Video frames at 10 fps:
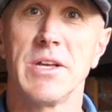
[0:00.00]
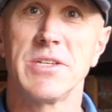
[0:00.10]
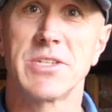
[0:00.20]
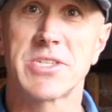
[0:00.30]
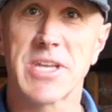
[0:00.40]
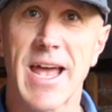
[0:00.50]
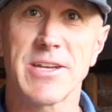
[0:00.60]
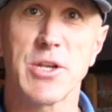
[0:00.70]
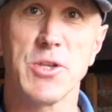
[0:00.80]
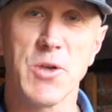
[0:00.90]

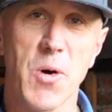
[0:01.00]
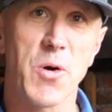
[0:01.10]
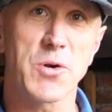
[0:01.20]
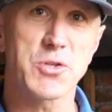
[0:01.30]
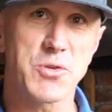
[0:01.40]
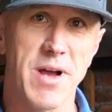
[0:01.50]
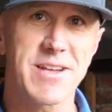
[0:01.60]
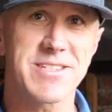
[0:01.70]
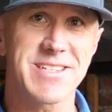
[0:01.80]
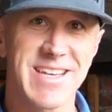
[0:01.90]
Set your
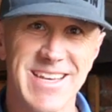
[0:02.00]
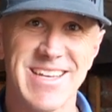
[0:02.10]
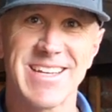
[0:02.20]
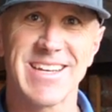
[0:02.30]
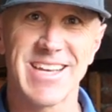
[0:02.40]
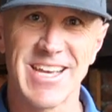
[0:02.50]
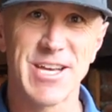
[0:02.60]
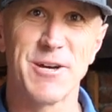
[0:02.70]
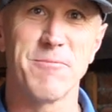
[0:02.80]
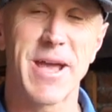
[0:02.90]
trust in
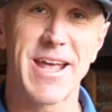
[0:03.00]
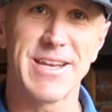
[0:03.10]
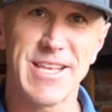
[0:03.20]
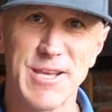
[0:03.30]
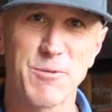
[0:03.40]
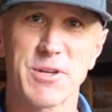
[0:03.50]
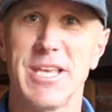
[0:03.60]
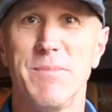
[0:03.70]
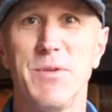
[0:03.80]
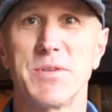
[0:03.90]
him, and he will
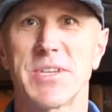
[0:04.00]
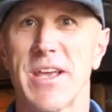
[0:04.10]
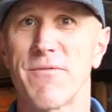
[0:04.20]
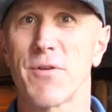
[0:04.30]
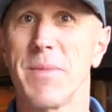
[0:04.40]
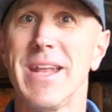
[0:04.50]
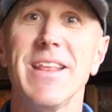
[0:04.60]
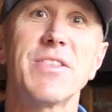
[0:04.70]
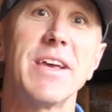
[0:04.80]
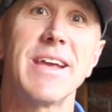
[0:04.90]
keep you safe from
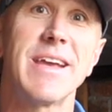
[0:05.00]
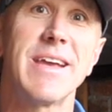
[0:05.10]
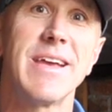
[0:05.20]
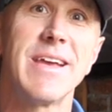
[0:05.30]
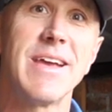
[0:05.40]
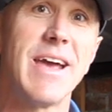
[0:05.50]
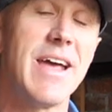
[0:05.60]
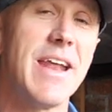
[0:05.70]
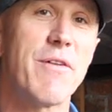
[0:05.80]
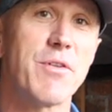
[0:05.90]
anything
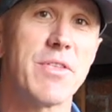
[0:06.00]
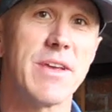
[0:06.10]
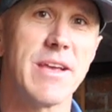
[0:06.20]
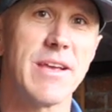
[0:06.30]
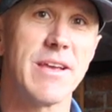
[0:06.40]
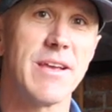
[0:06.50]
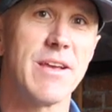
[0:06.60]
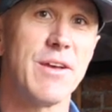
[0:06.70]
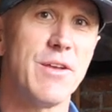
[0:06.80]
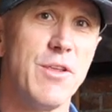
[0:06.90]
and everything
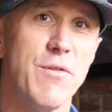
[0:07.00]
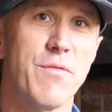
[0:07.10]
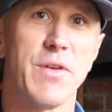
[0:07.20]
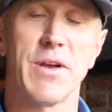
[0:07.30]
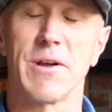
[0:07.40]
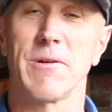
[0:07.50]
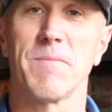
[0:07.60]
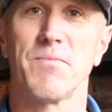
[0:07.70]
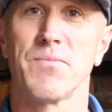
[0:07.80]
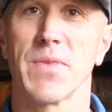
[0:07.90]
you fear.
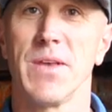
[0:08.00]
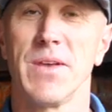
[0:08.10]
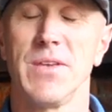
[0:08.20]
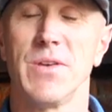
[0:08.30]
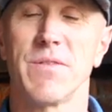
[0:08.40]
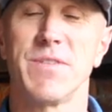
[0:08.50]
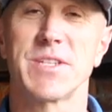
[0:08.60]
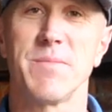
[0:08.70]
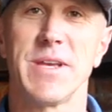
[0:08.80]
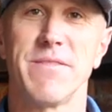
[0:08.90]
You can
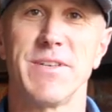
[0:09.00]
visit me at